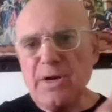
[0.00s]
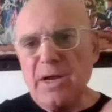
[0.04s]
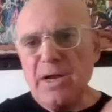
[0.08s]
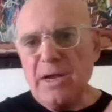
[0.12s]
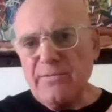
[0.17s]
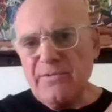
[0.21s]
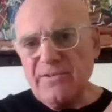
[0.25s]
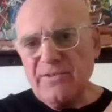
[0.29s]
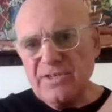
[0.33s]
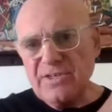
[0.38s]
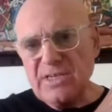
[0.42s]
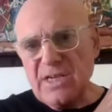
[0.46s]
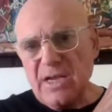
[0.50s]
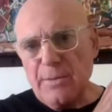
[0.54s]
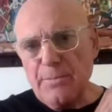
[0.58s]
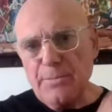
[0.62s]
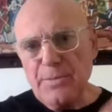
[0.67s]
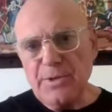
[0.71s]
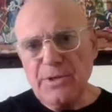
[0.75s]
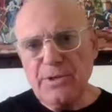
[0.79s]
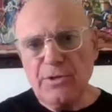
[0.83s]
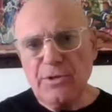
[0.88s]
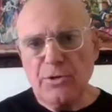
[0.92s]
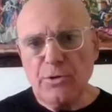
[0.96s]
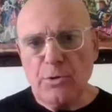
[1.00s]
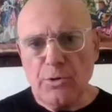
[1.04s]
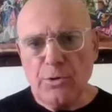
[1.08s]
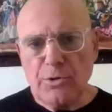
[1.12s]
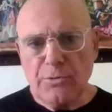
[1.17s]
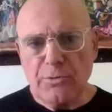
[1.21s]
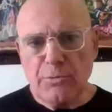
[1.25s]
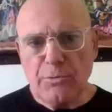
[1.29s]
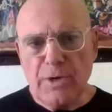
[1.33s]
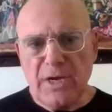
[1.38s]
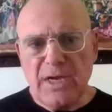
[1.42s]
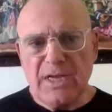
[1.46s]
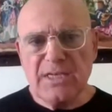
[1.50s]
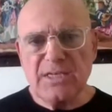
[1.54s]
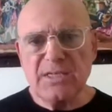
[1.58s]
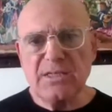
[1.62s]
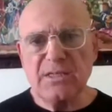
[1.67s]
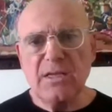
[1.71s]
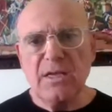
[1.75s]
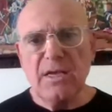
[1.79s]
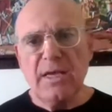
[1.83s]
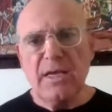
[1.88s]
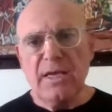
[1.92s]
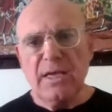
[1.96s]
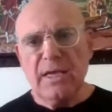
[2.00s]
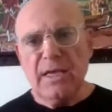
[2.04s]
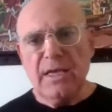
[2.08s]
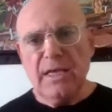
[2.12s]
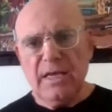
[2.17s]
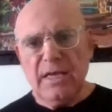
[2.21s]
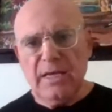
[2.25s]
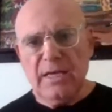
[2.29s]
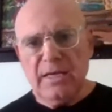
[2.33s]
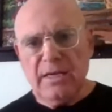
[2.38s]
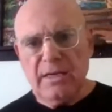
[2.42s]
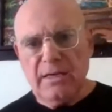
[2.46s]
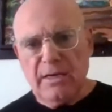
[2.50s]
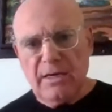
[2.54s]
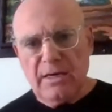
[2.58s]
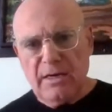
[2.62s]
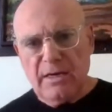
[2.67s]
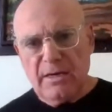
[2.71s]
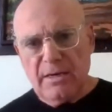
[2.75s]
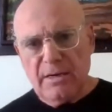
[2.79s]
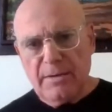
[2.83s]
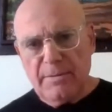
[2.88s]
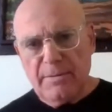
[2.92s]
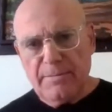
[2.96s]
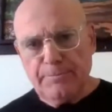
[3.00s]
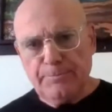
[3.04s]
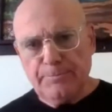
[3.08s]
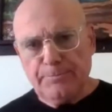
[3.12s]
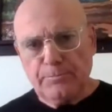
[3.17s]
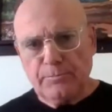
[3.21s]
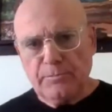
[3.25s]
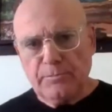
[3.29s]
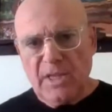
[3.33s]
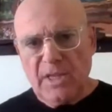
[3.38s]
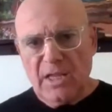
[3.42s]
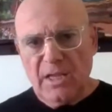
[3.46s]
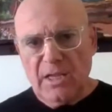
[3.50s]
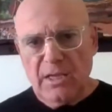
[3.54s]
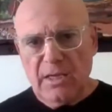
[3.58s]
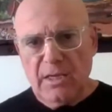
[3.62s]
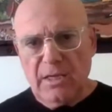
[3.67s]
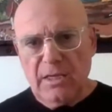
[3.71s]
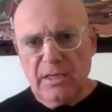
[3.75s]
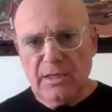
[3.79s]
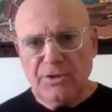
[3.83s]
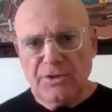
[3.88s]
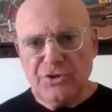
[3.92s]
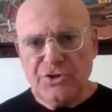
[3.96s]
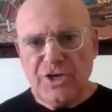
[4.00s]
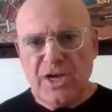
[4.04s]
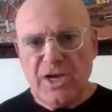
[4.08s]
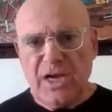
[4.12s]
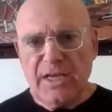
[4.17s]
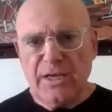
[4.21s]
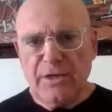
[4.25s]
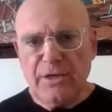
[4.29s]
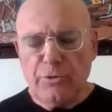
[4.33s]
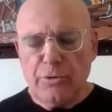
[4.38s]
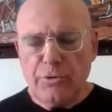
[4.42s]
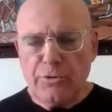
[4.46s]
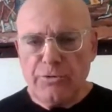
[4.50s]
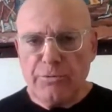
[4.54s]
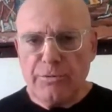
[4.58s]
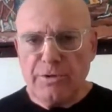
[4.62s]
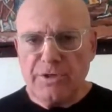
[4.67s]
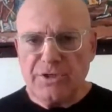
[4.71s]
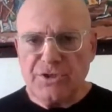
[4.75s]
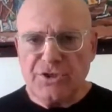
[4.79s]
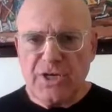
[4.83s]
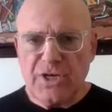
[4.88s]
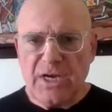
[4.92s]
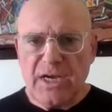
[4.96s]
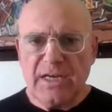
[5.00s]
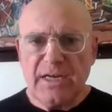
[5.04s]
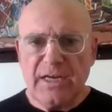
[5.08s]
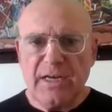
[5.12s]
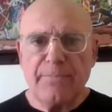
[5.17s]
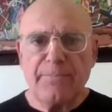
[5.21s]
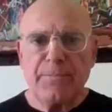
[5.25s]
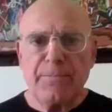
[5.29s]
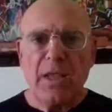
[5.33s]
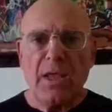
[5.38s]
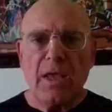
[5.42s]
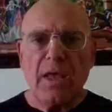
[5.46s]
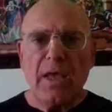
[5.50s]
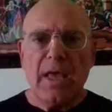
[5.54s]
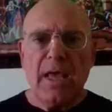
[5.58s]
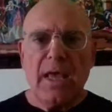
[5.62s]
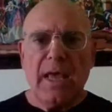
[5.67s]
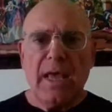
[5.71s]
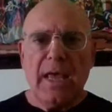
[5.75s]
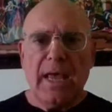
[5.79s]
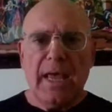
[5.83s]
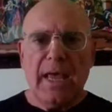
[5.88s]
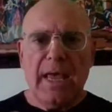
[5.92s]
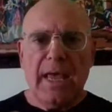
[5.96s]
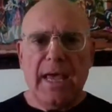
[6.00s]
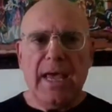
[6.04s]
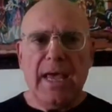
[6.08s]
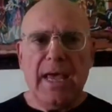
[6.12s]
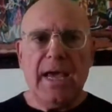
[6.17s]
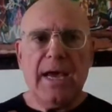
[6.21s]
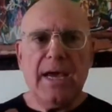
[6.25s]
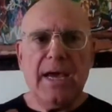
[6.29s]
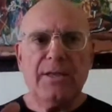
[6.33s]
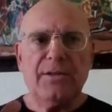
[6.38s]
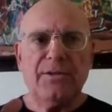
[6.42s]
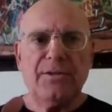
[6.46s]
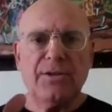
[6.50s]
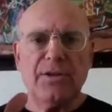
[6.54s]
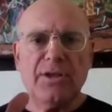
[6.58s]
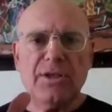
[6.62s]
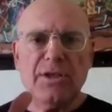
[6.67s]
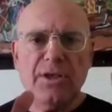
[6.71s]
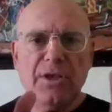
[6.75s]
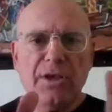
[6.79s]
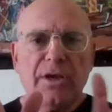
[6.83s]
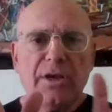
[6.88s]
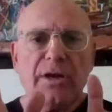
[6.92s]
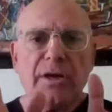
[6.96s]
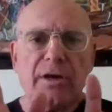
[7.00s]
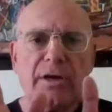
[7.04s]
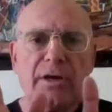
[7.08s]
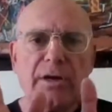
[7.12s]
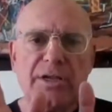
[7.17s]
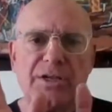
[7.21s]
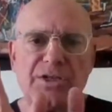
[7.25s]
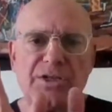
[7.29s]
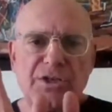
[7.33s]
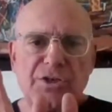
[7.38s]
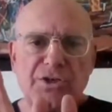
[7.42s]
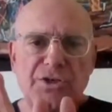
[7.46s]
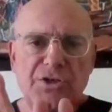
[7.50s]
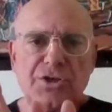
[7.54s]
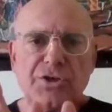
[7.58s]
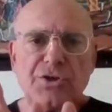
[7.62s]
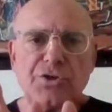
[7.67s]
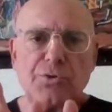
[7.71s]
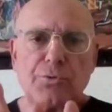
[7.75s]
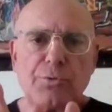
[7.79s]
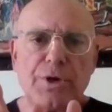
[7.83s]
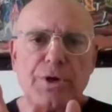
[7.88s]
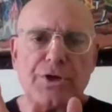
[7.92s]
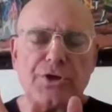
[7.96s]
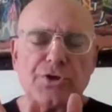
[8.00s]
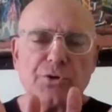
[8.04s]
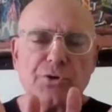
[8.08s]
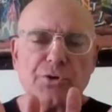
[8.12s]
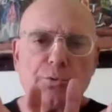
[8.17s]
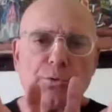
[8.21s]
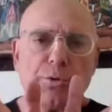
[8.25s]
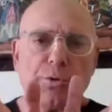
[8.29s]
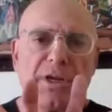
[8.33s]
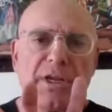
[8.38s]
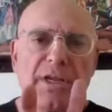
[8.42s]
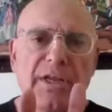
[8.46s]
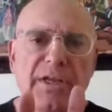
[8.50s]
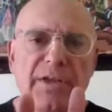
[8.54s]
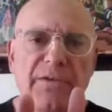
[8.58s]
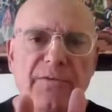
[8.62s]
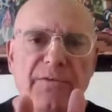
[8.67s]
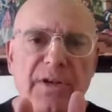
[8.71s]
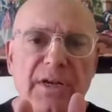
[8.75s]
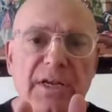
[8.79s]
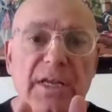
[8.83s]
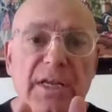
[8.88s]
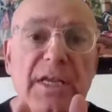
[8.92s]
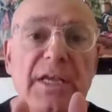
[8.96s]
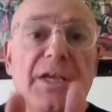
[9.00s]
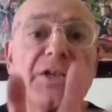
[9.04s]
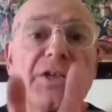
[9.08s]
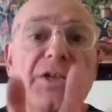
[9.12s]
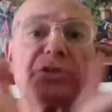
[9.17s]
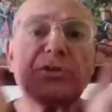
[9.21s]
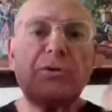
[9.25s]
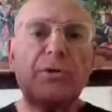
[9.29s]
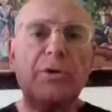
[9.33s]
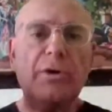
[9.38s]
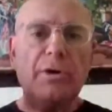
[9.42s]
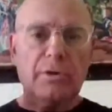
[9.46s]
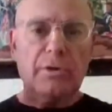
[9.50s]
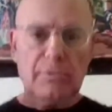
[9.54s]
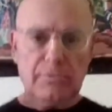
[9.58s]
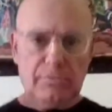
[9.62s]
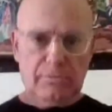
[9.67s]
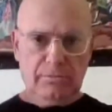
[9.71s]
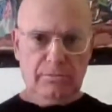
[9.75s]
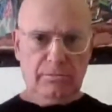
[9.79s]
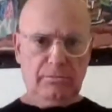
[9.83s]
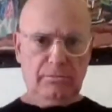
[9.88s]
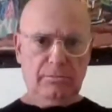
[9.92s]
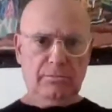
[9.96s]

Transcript: province up in the northwest in China, in northwest China. And here is a situation where even Israel